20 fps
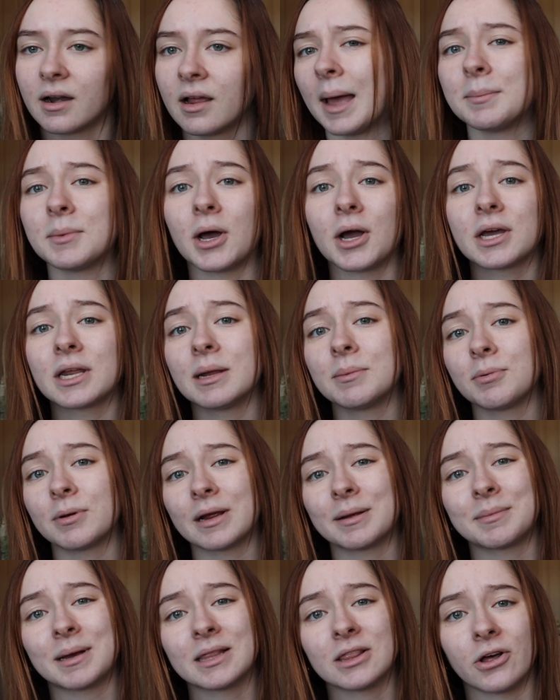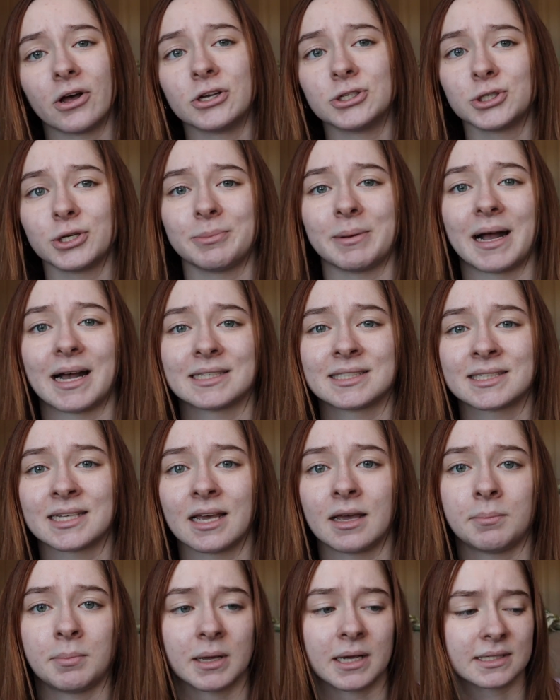I'm not gonna bring my laundry
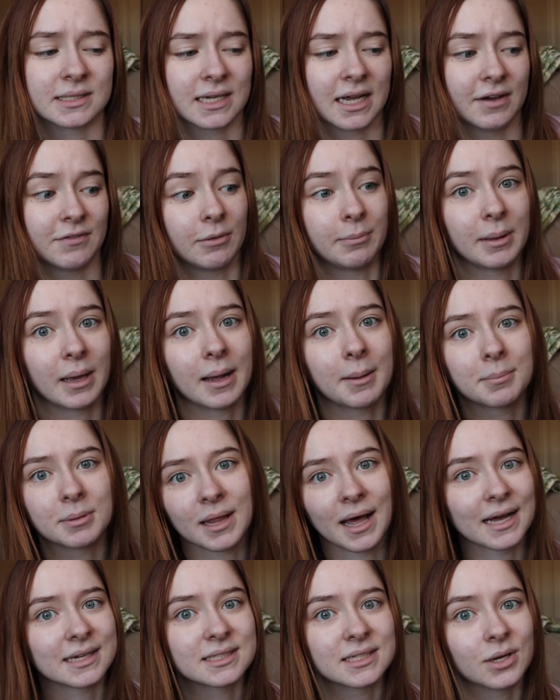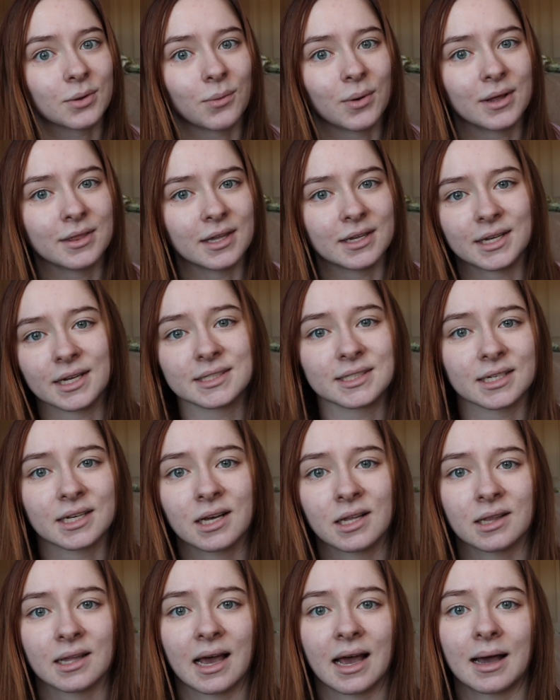basket because I have a big plastic one that doesn't
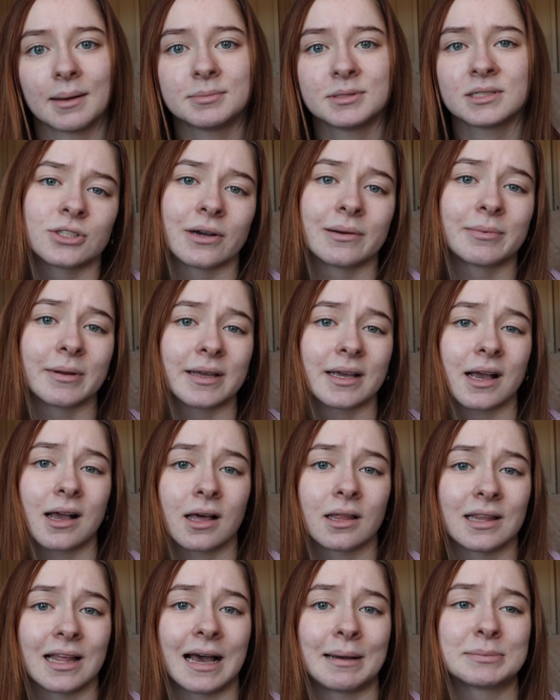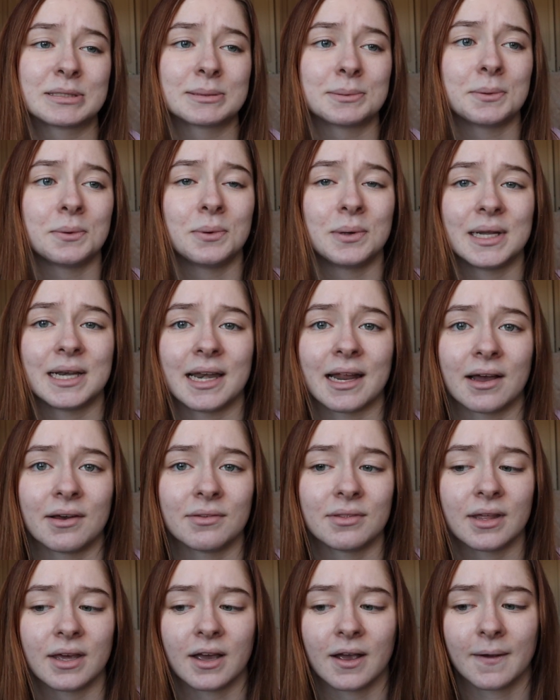collapse, so I'll bring a collapsible one
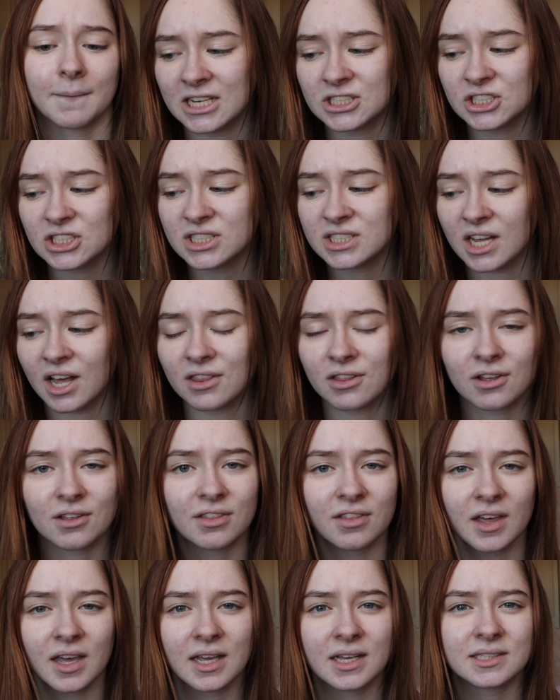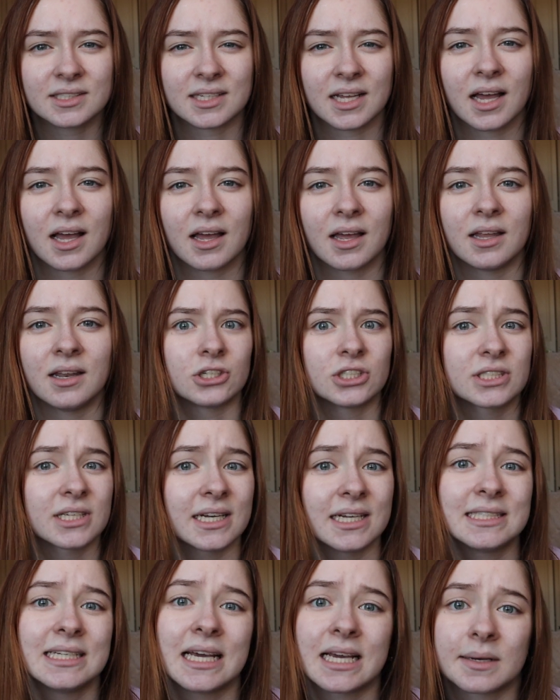down there. And just other things that are just
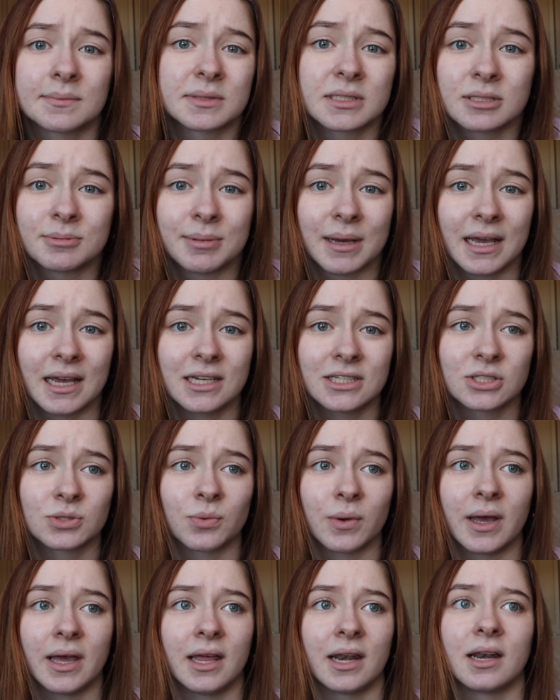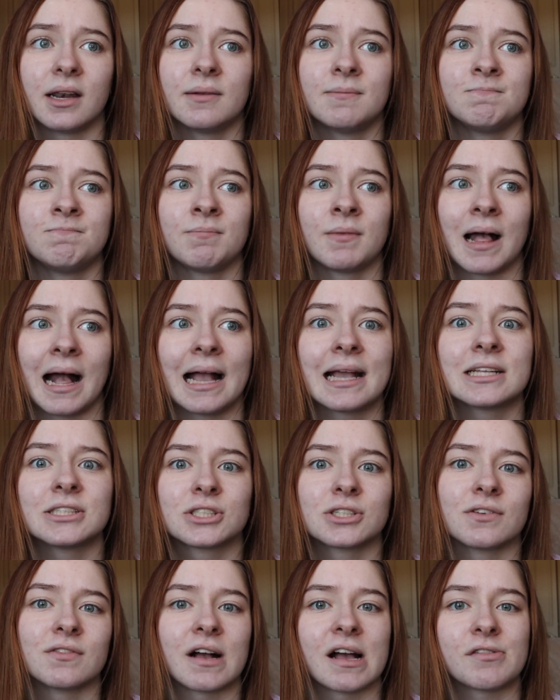gonna take up space when I can
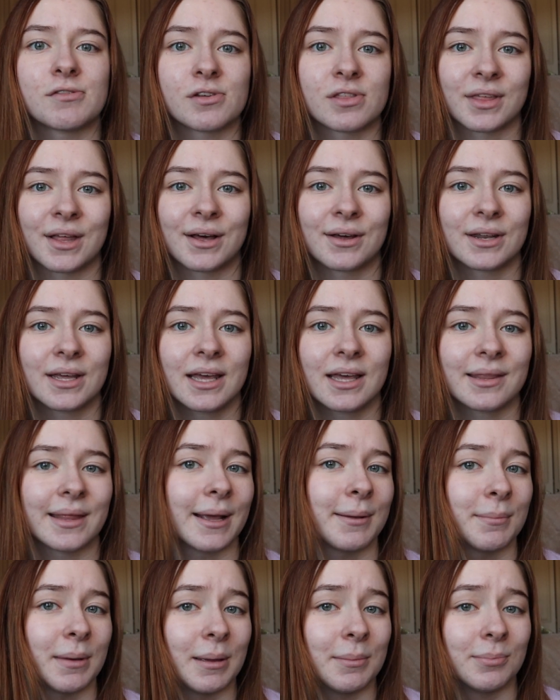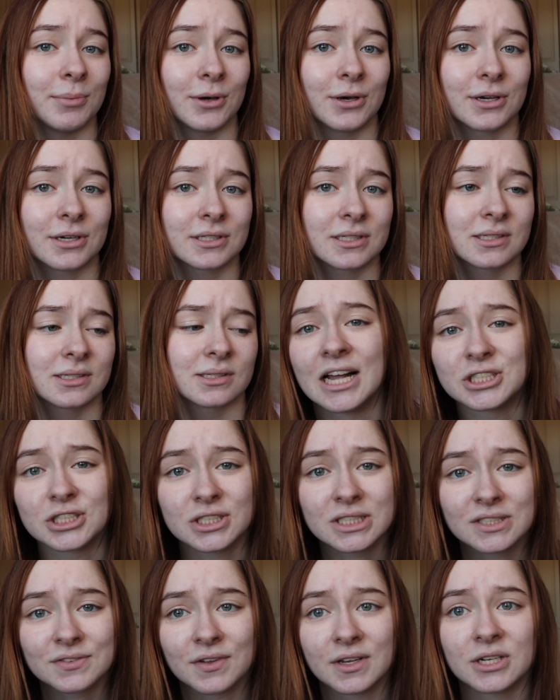survive without it, like my books. I
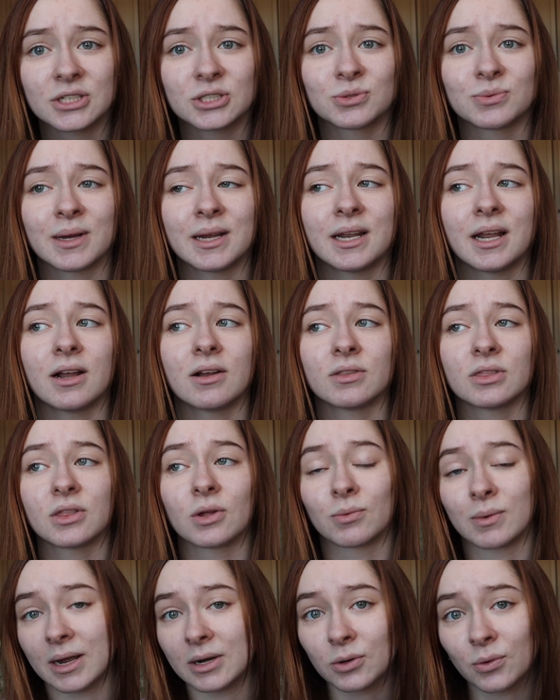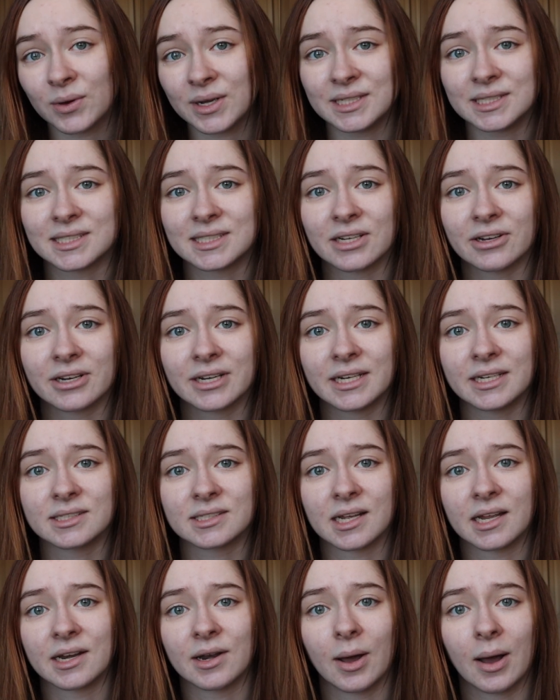just finished reading the Red Queen series,
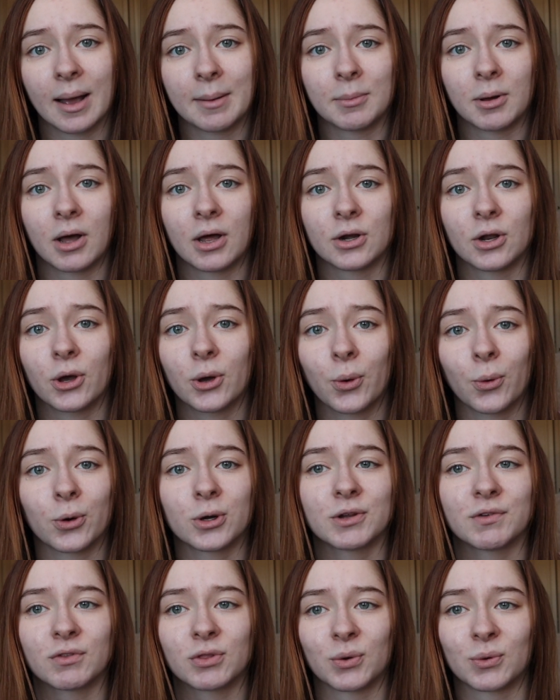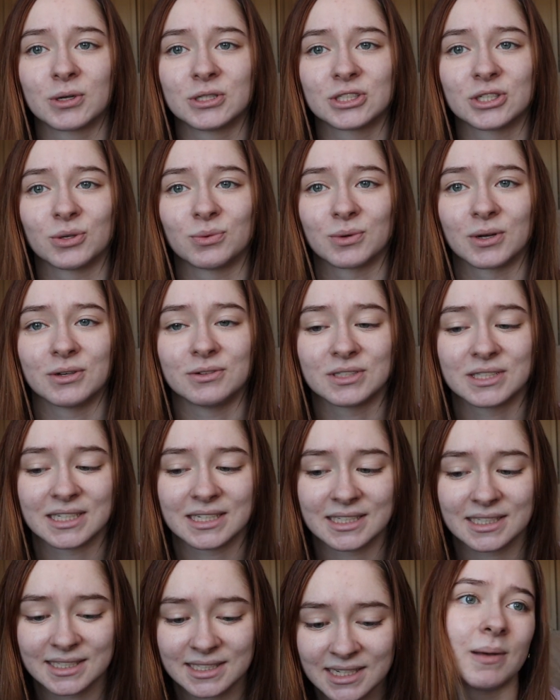and now I'm on A Court of Thorns and
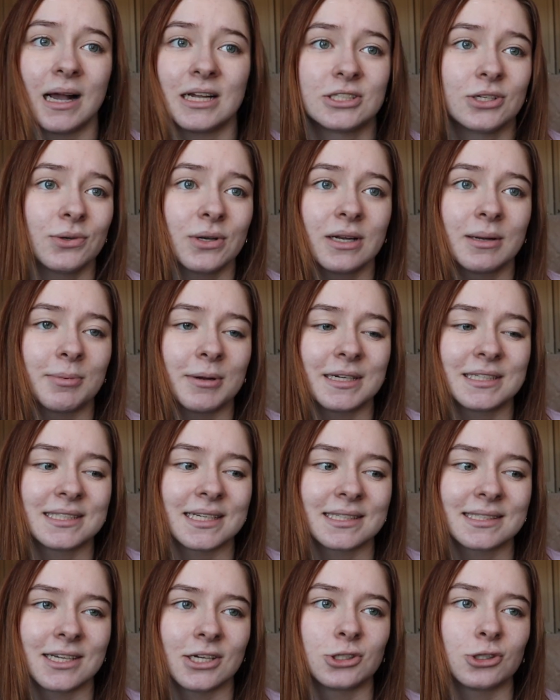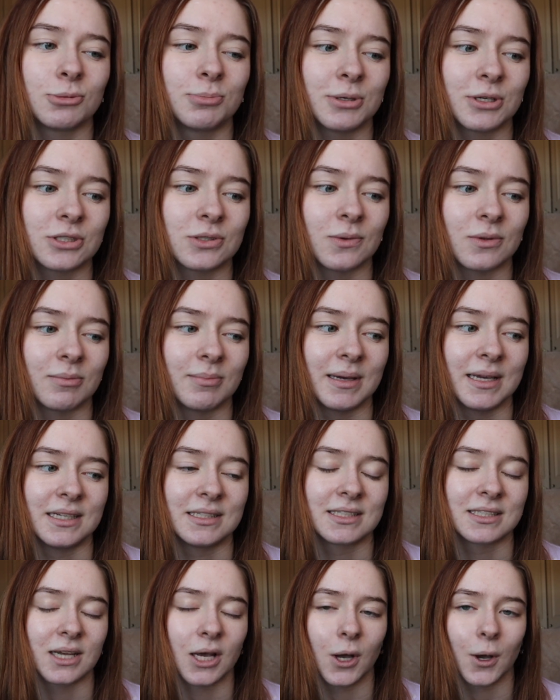Roses. I don't need to bring 600 books with me,
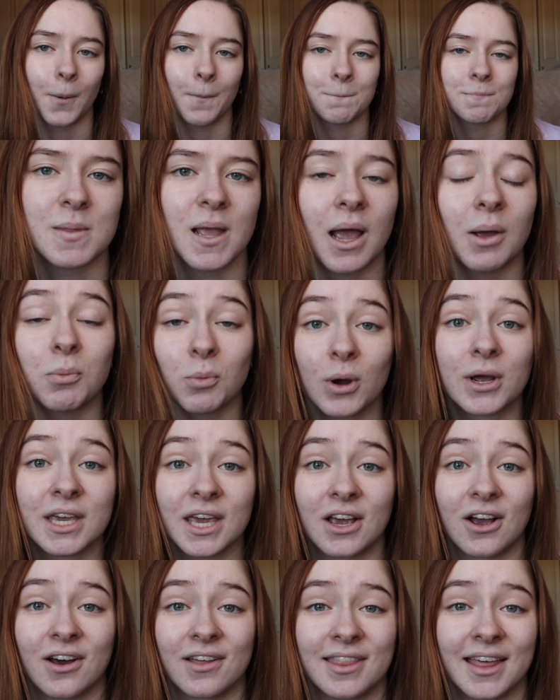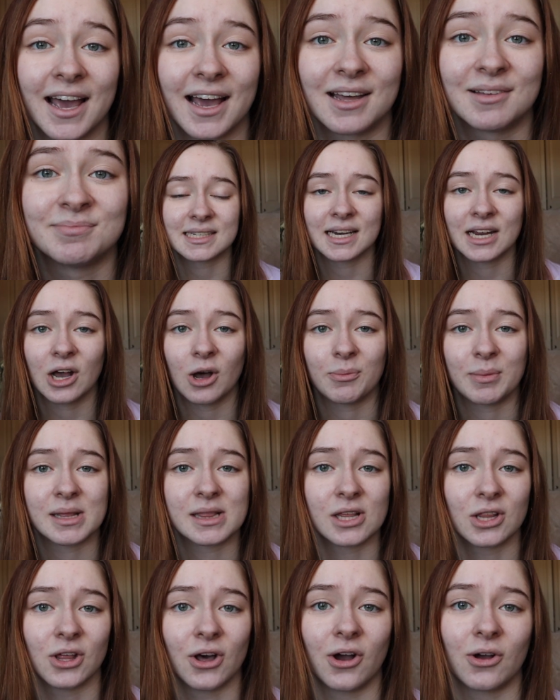so I'm working on that. It's gonna help me in
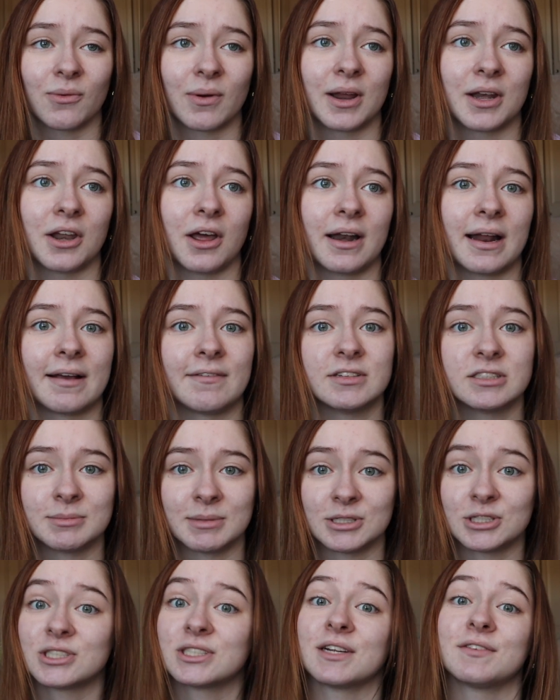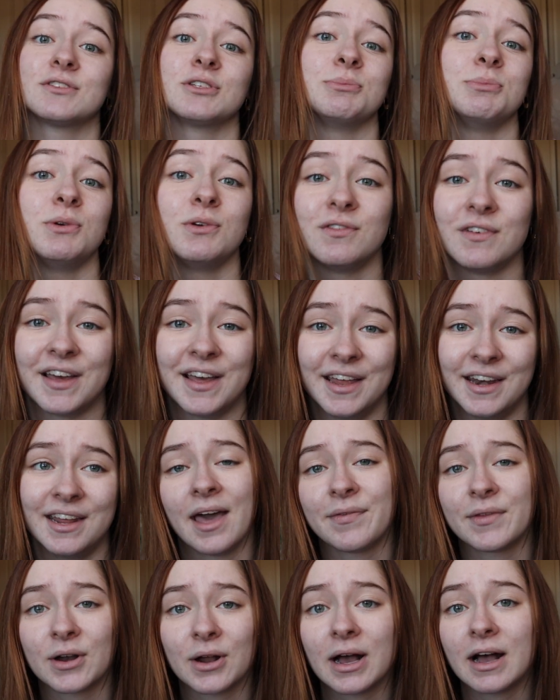the long run not have as much stuff to move in,
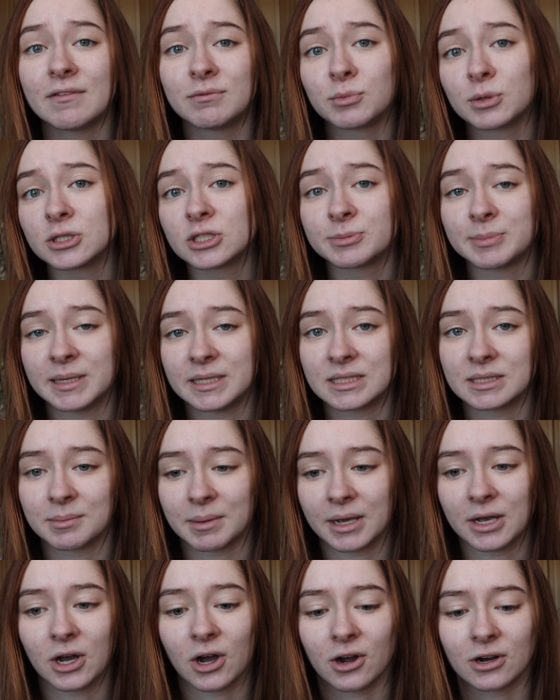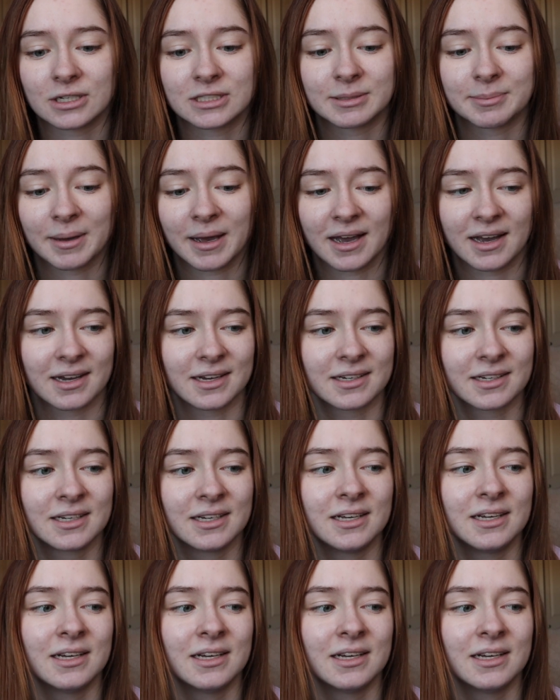and then I'll have more space in my car to pack